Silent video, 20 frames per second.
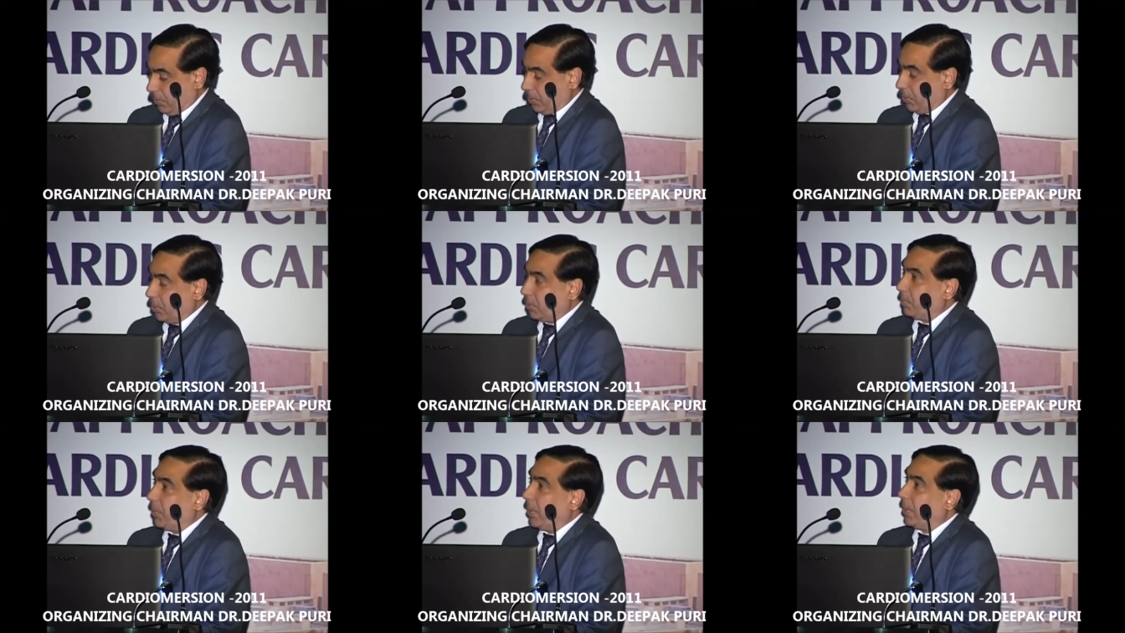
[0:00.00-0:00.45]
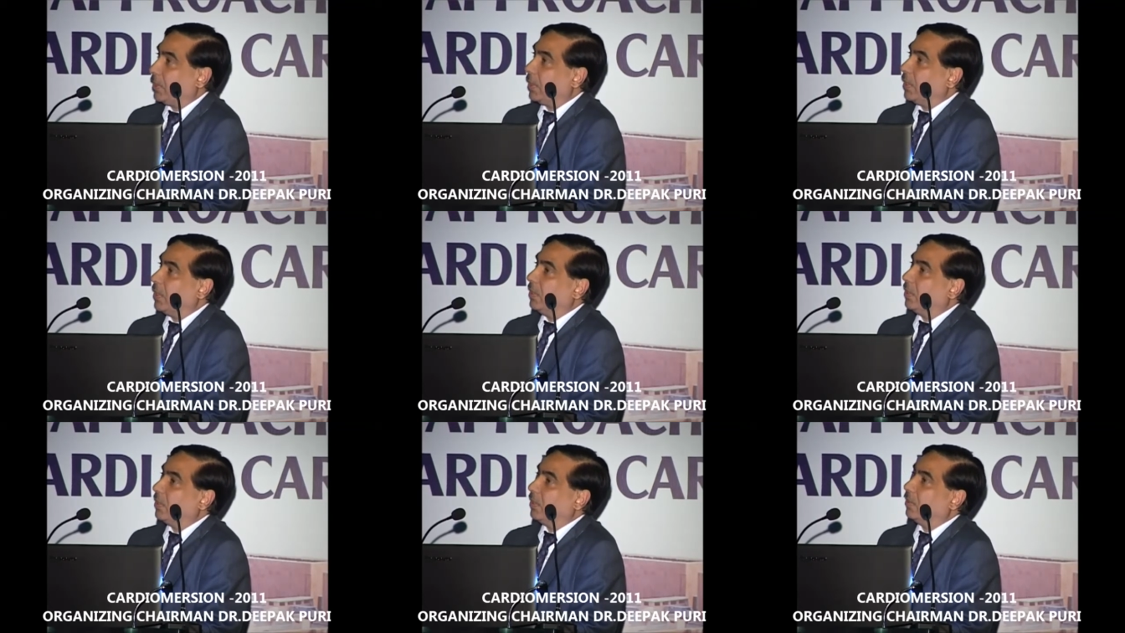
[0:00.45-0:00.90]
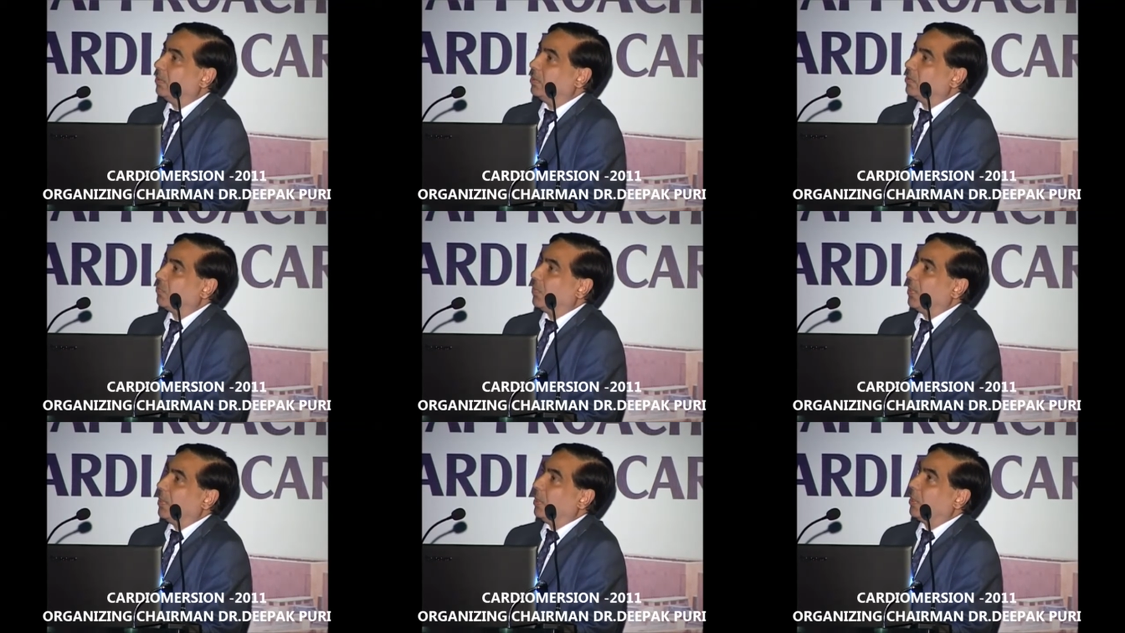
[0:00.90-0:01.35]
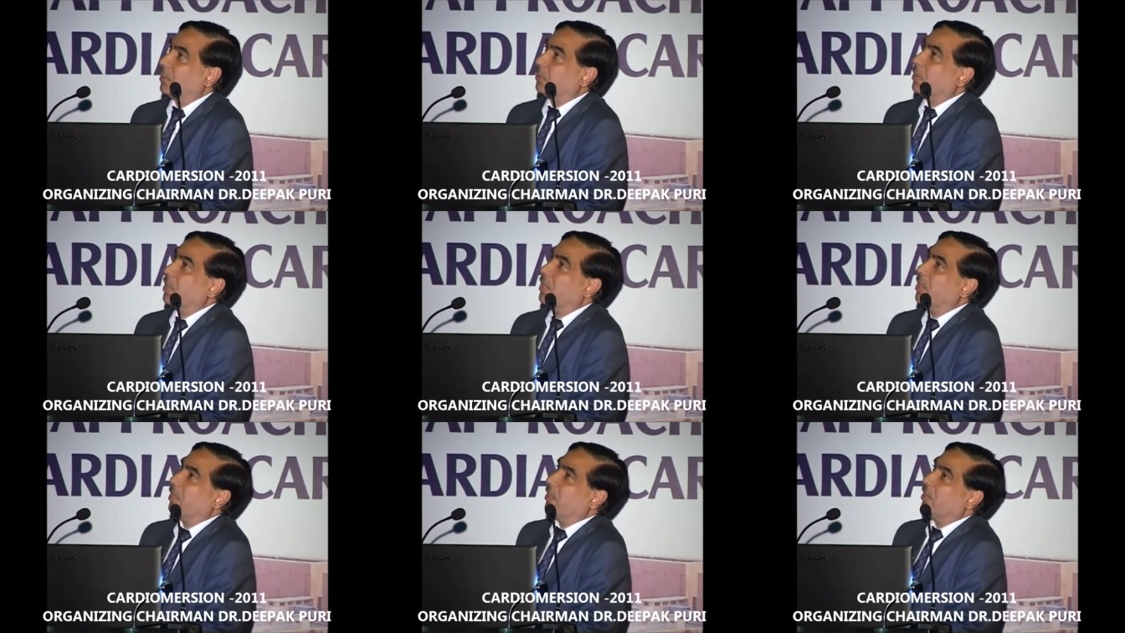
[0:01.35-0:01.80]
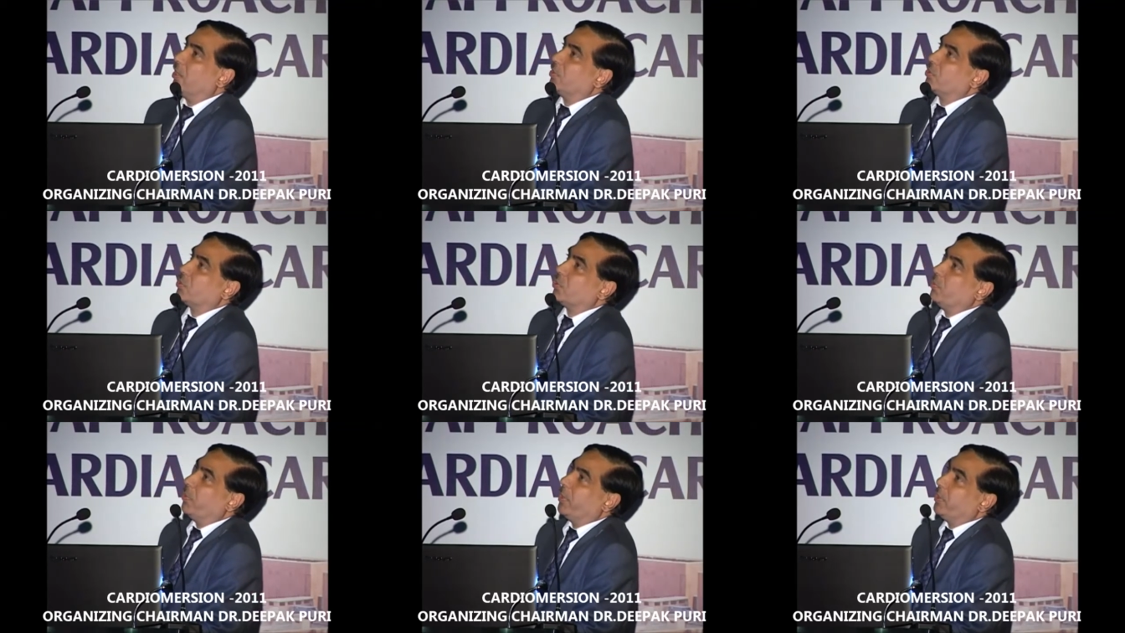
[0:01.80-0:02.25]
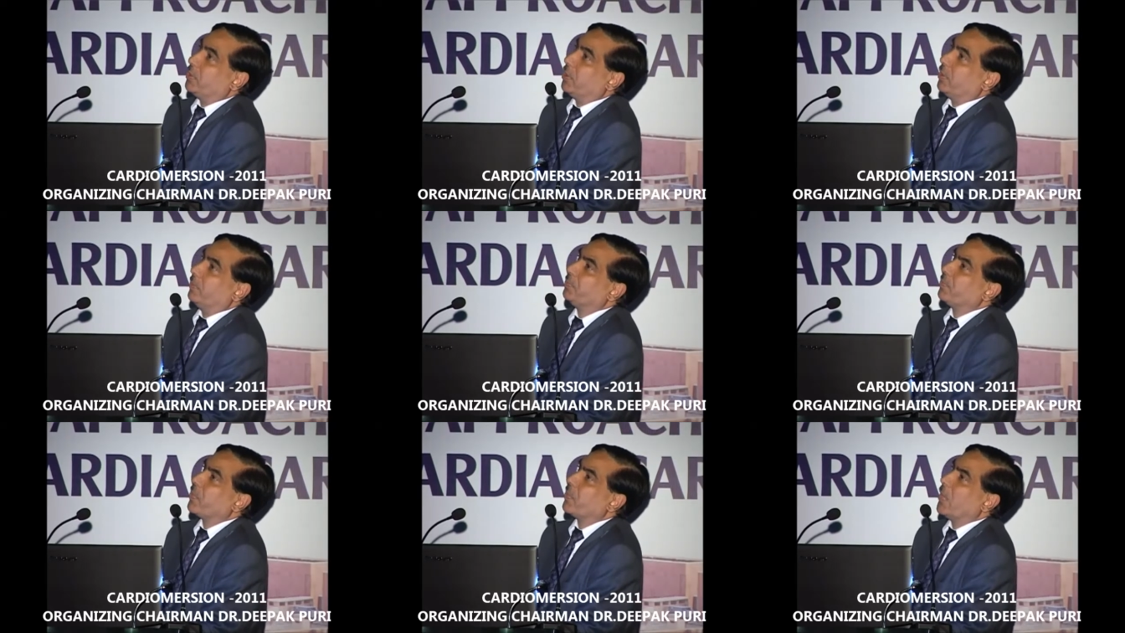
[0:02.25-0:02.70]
treatment in this phrenic nerve stimulation.